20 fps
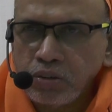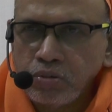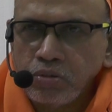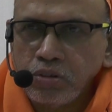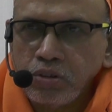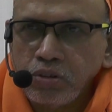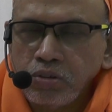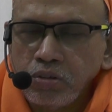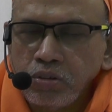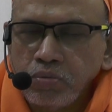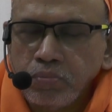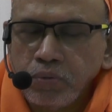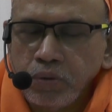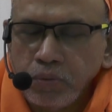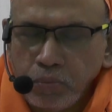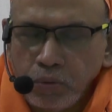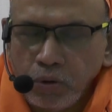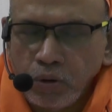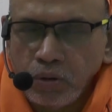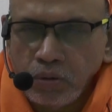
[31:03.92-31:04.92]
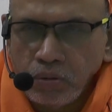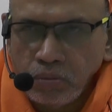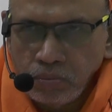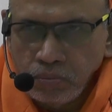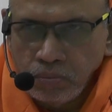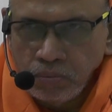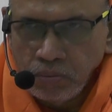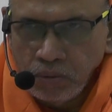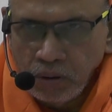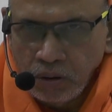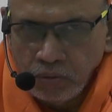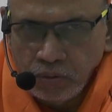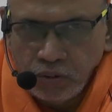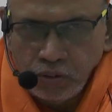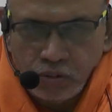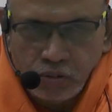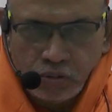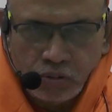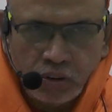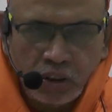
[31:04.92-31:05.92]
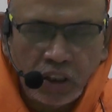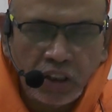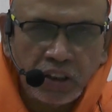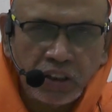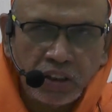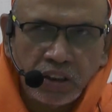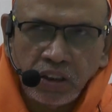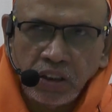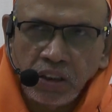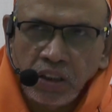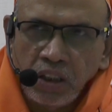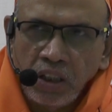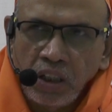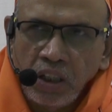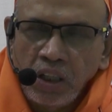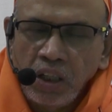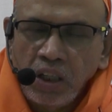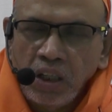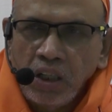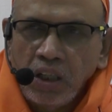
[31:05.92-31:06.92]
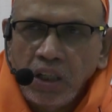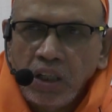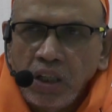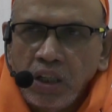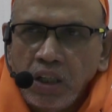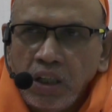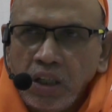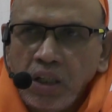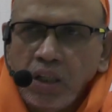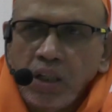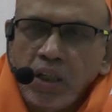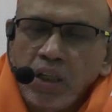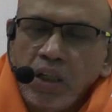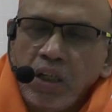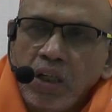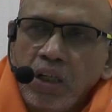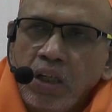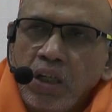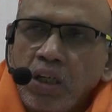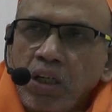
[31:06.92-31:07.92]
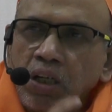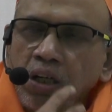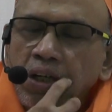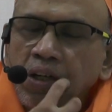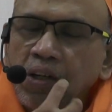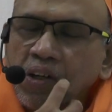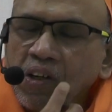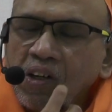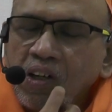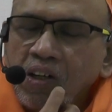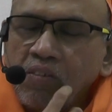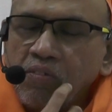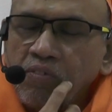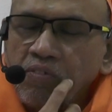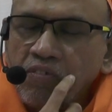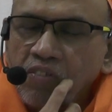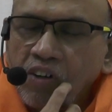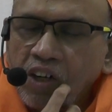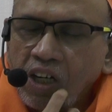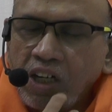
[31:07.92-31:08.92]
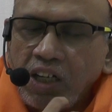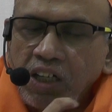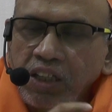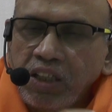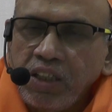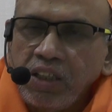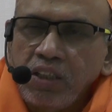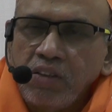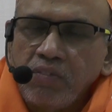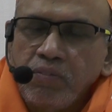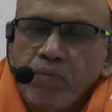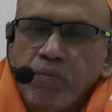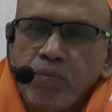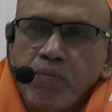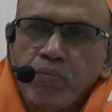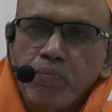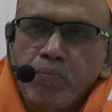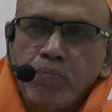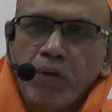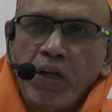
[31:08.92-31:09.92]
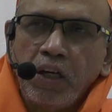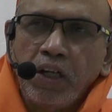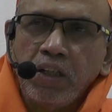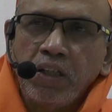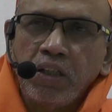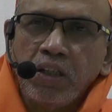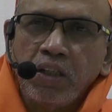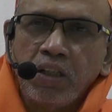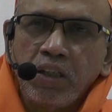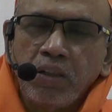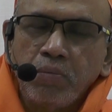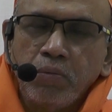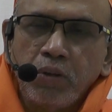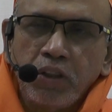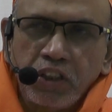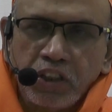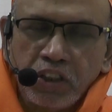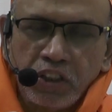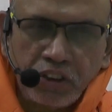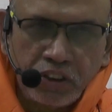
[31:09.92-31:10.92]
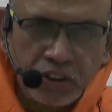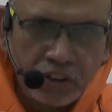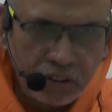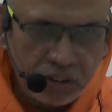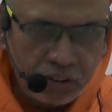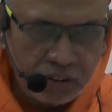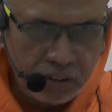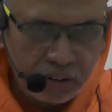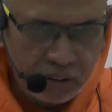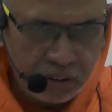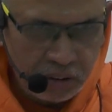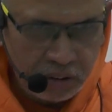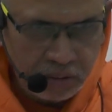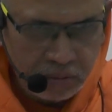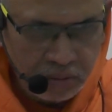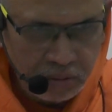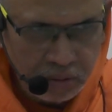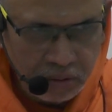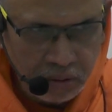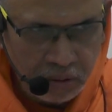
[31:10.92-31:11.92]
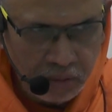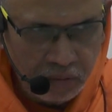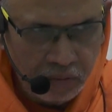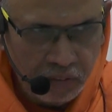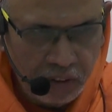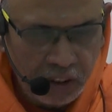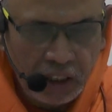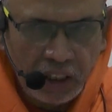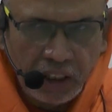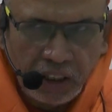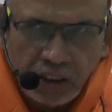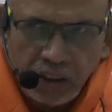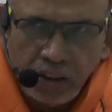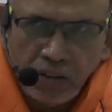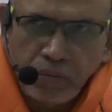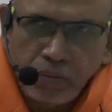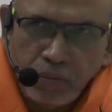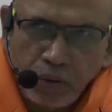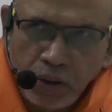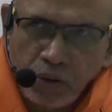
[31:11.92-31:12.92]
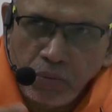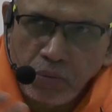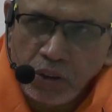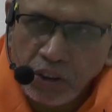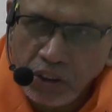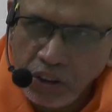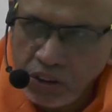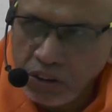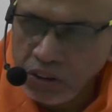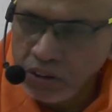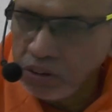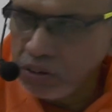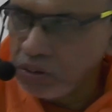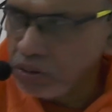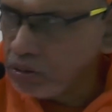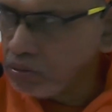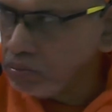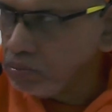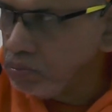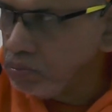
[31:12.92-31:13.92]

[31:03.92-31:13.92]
to the people of the society a variety of pain medications. A variety of pain medications.